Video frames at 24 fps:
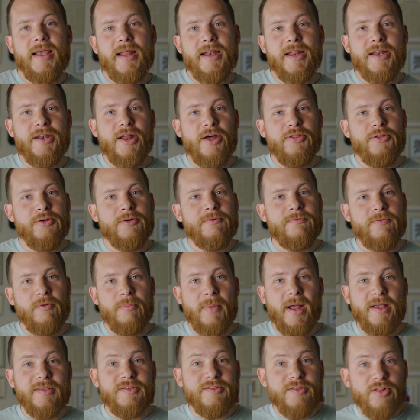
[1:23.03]
and another for
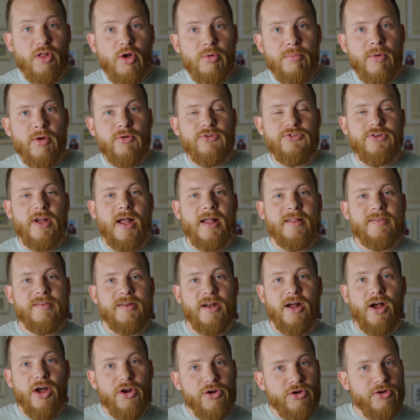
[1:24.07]
my slow-mo shots at
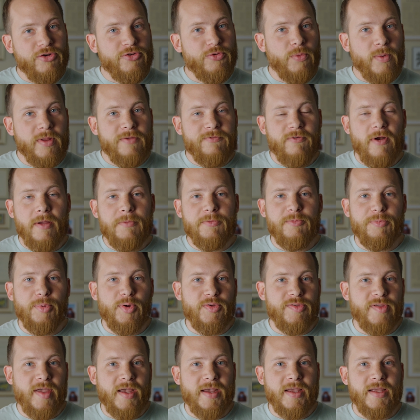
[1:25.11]
120 frames per
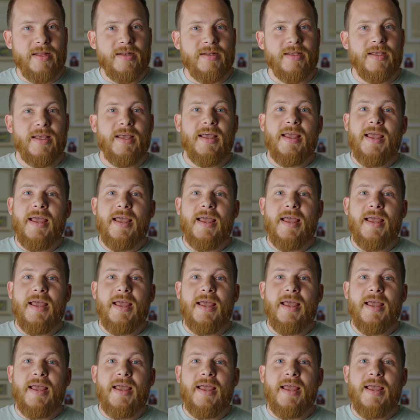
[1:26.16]
second.